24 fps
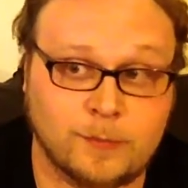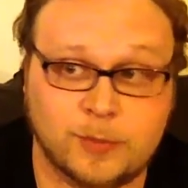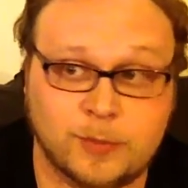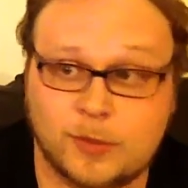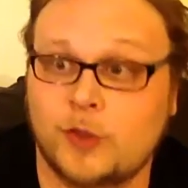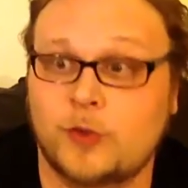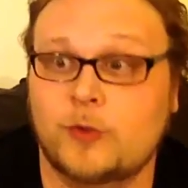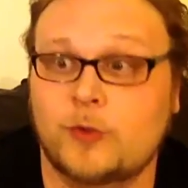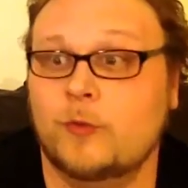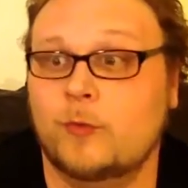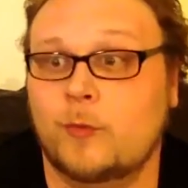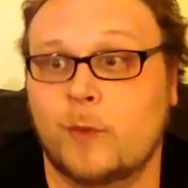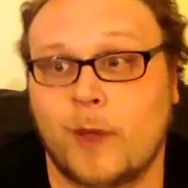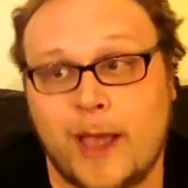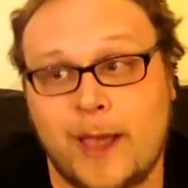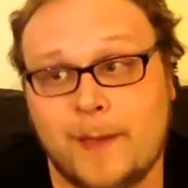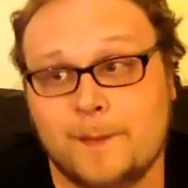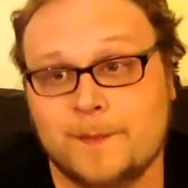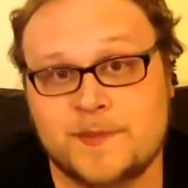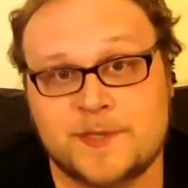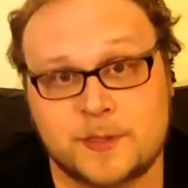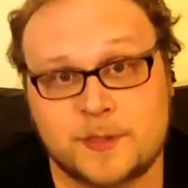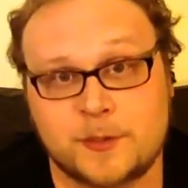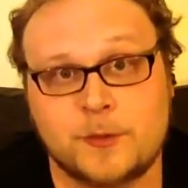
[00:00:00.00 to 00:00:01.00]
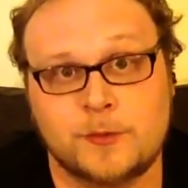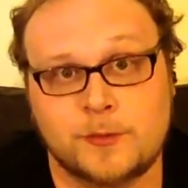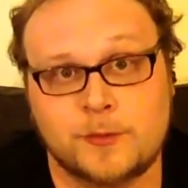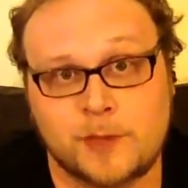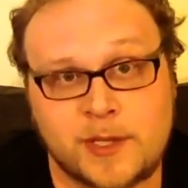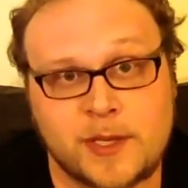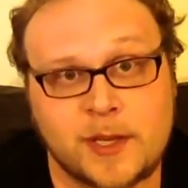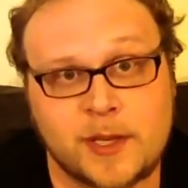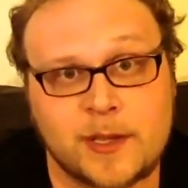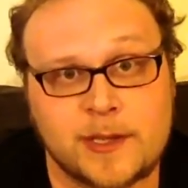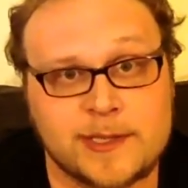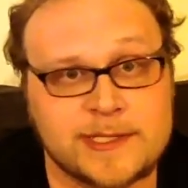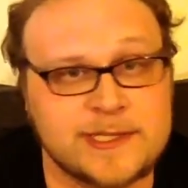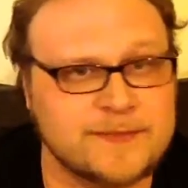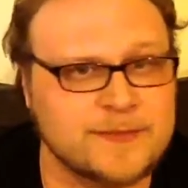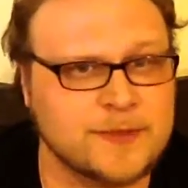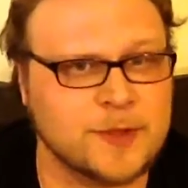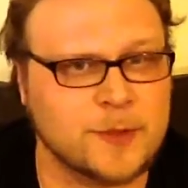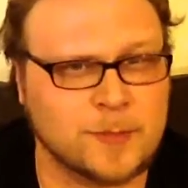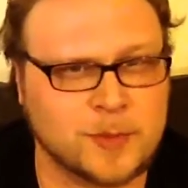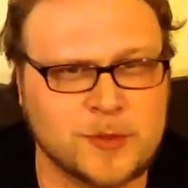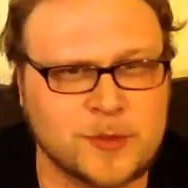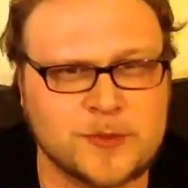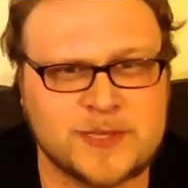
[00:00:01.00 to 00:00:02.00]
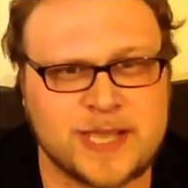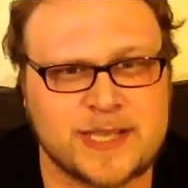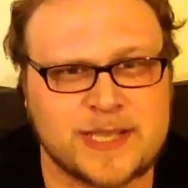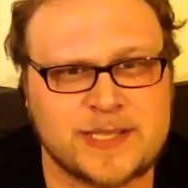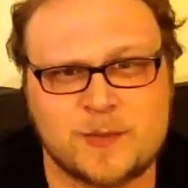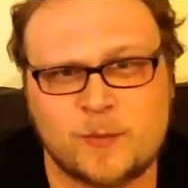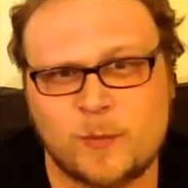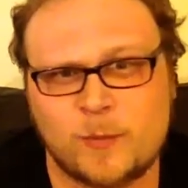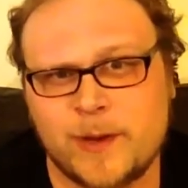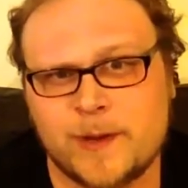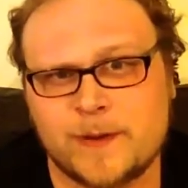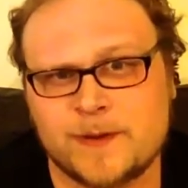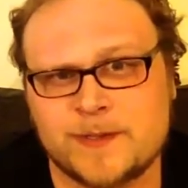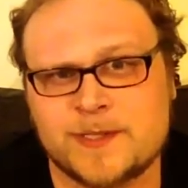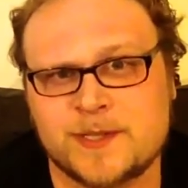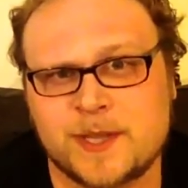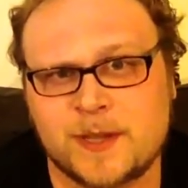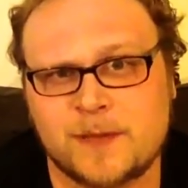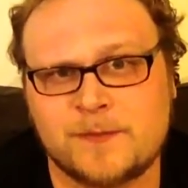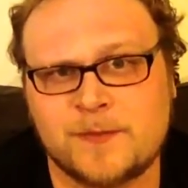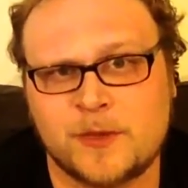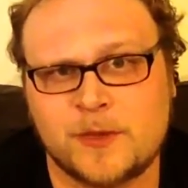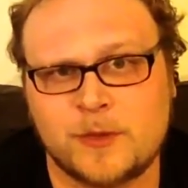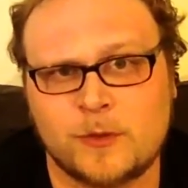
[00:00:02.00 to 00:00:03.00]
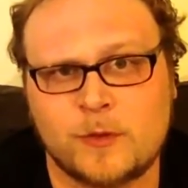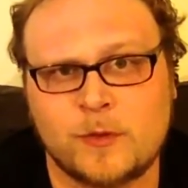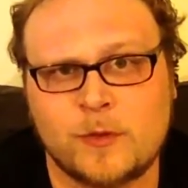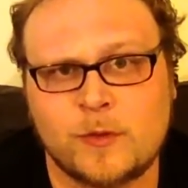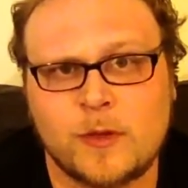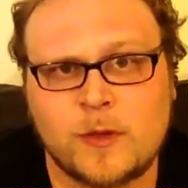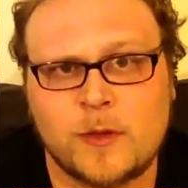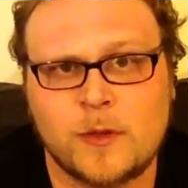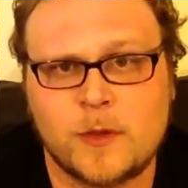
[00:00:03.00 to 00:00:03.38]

Blue absolutely does, even though blue's got some weird stuff too.